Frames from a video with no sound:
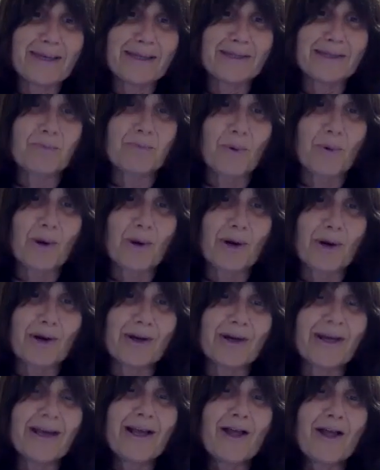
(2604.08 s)
is
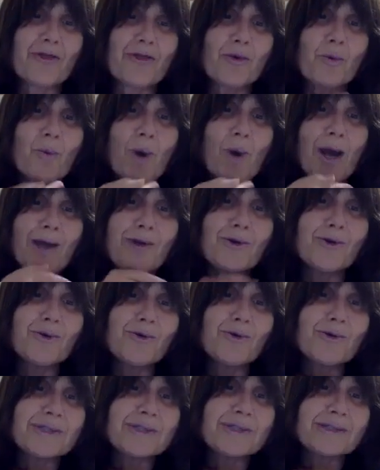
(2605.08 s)
born. The one
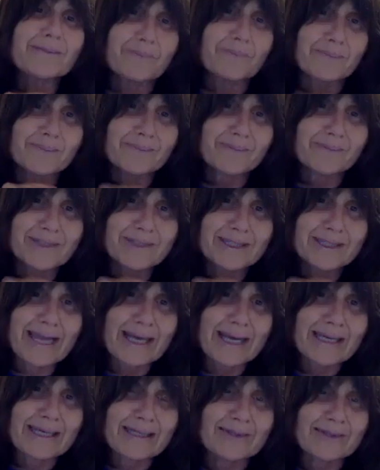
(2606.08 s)
who's
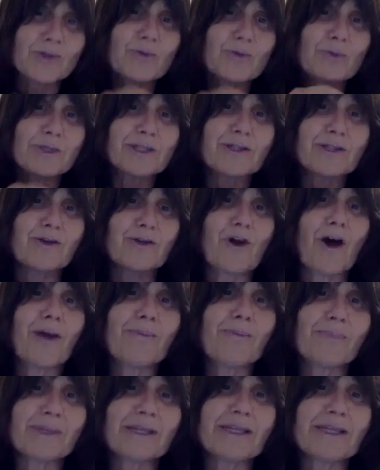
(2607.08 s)
second, who was the
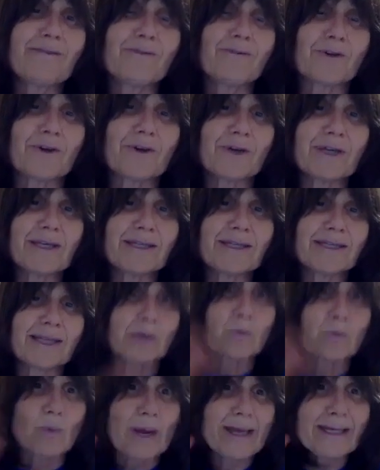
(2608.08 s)
non-believer, he's
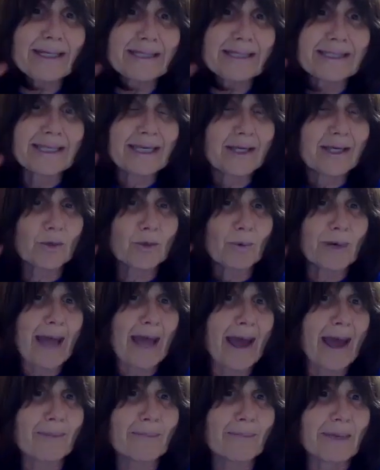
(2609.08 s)
waiting to hear what
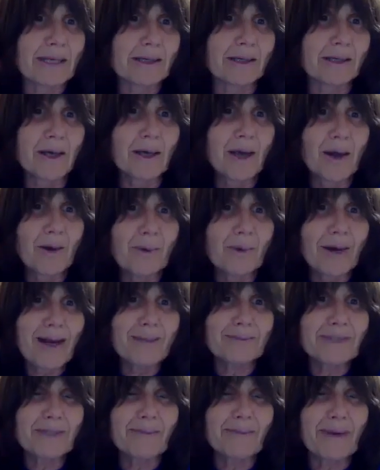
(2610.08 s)
happened
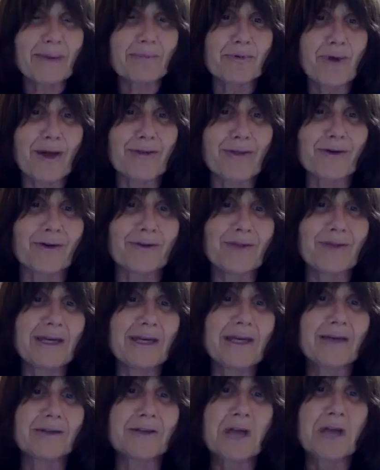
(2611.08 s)
to my brother. And then he
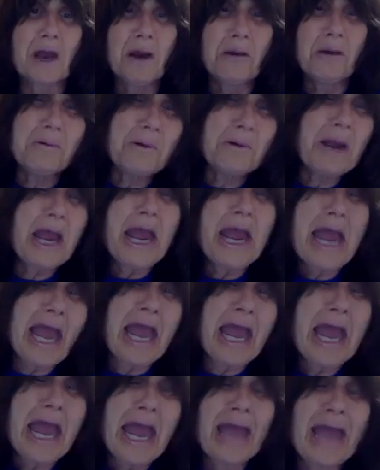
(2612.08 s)
hears,
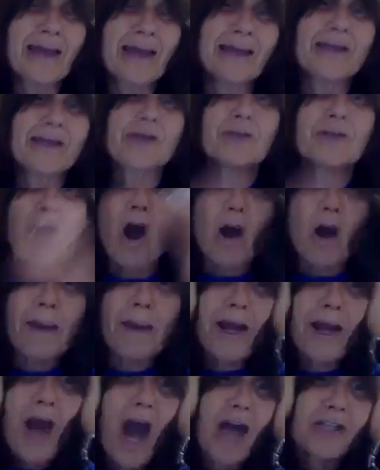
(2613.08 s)
he goes, oh my
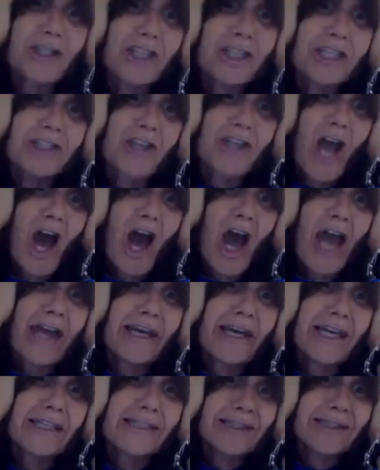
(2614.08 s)
gosh, he died,
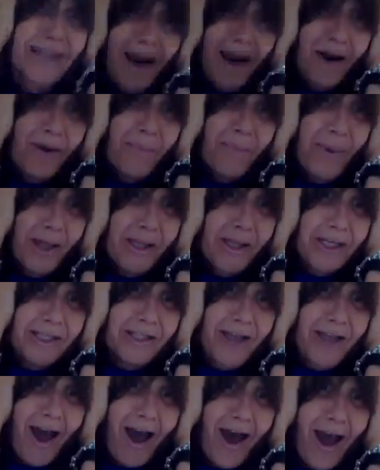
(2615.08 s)
it's terrible, he
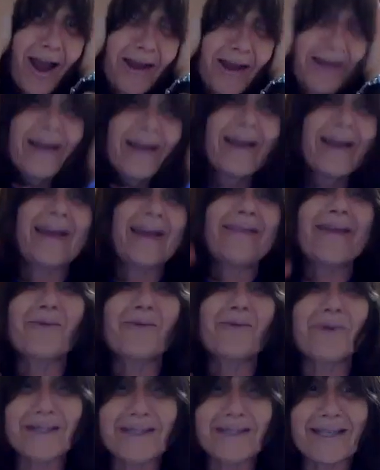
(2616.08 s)
died. And then
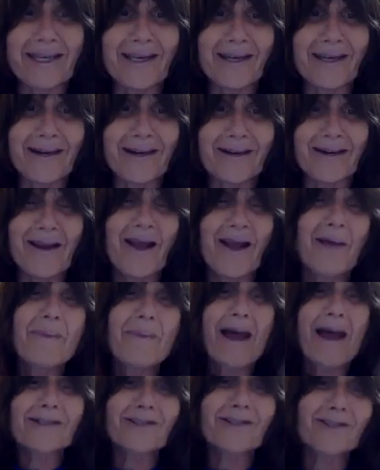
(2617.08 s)
what does he hear?
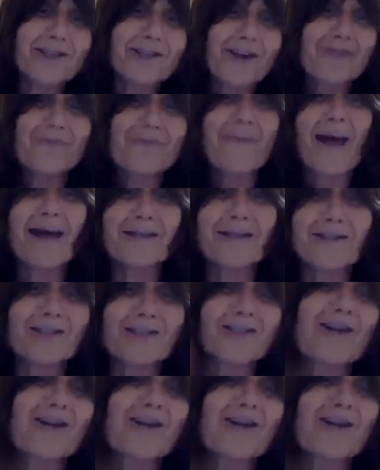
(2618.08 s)
Mazel tov, mazel